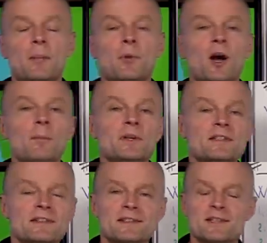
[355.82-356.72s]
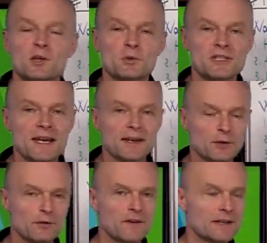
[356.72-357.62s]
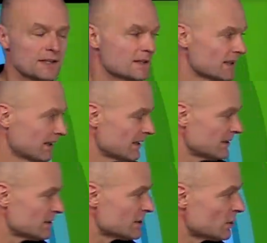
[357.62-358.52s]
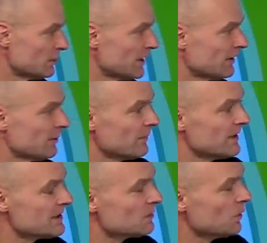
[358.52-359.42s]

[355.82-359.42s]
I promise there is no sacrifice in consuming them this